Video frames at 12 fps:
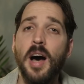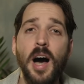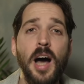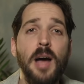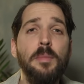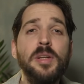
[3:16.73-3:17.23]

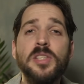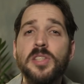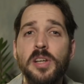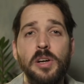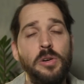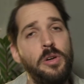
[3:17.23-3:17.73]
I might
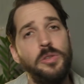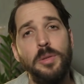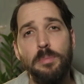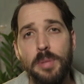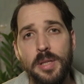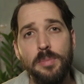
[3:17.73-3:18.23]
stick around a
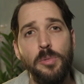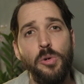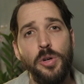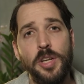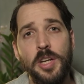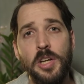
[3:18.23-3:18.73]
bit more
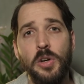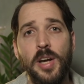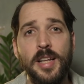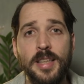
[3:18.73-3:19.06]
here and